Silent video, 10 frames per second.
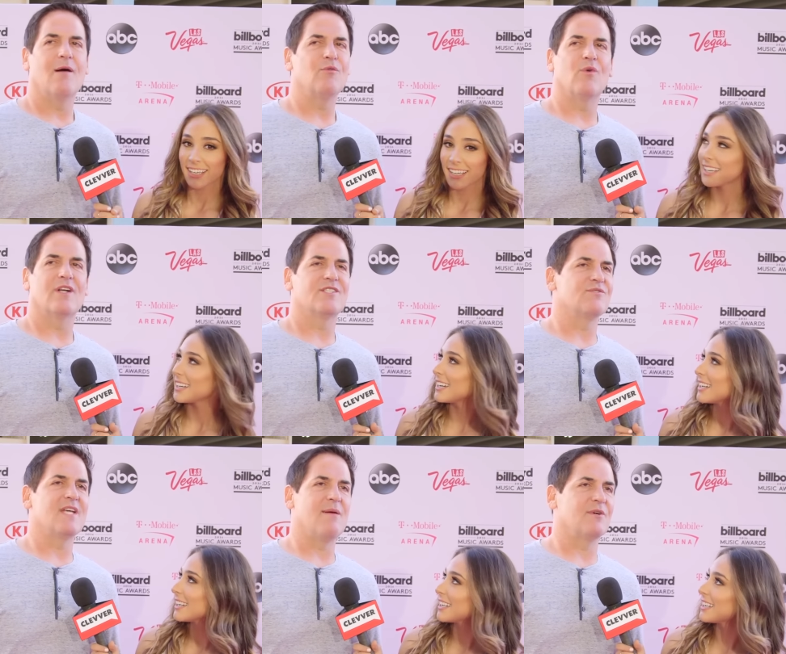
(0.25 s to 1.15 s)
Speaker 1: I wouldn't want
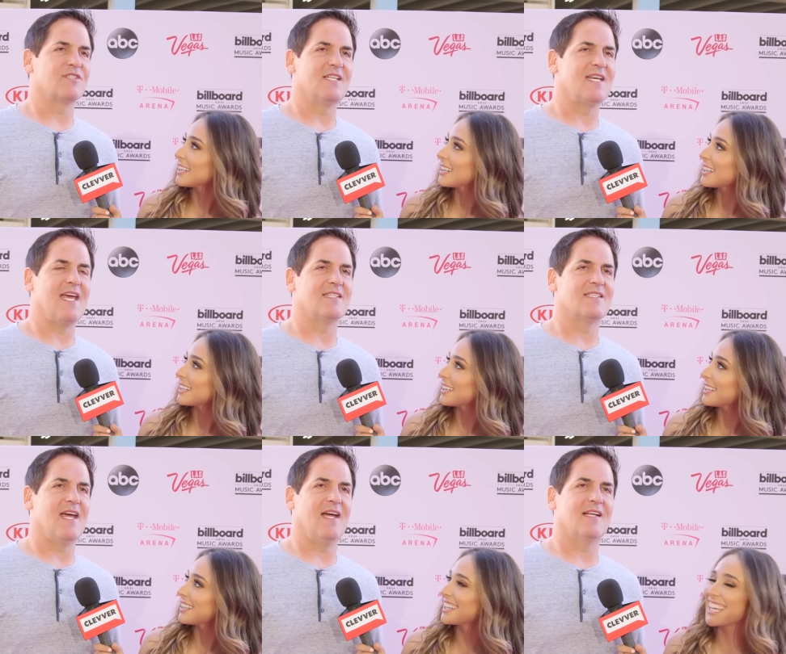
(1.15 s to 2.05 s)
to do Daymond because he
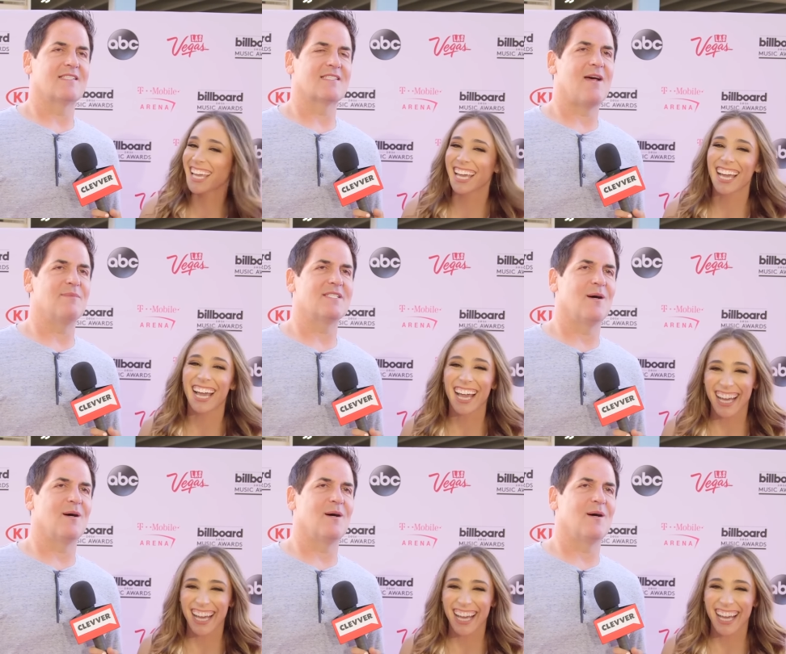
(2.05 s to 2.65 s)
can't dance. It's got to be